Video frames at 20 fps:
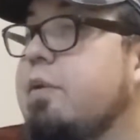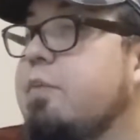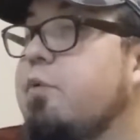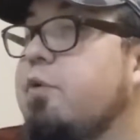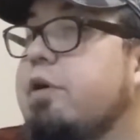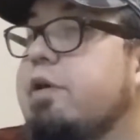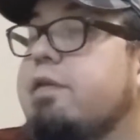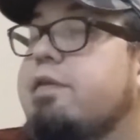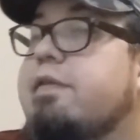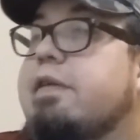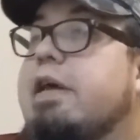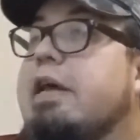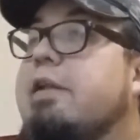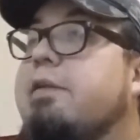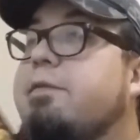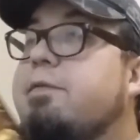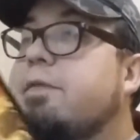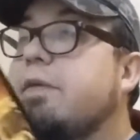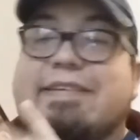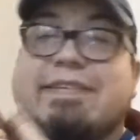the book
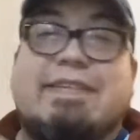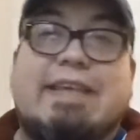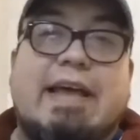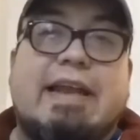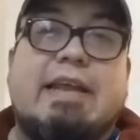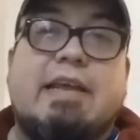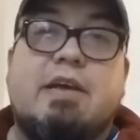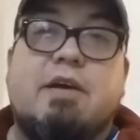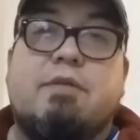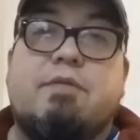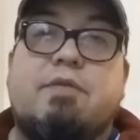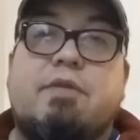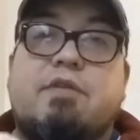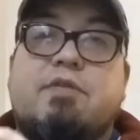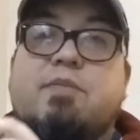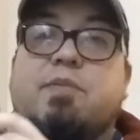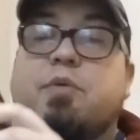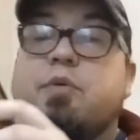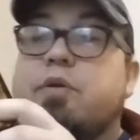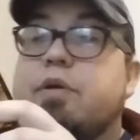itself. The setting of
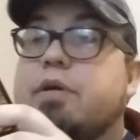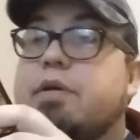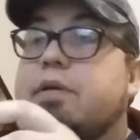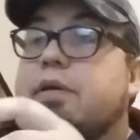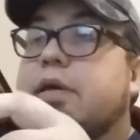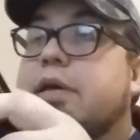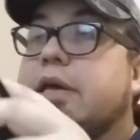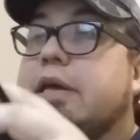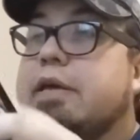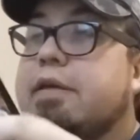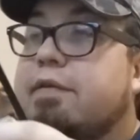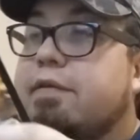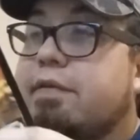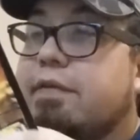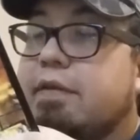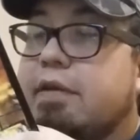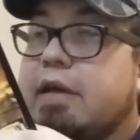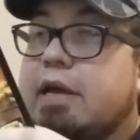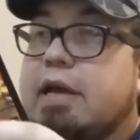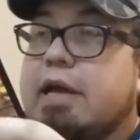this book
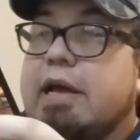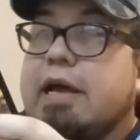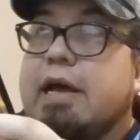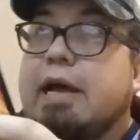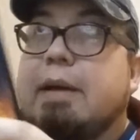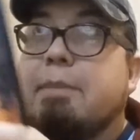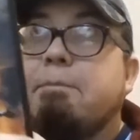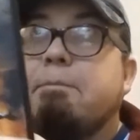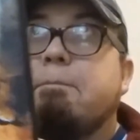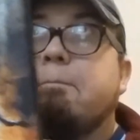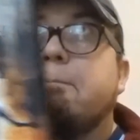is a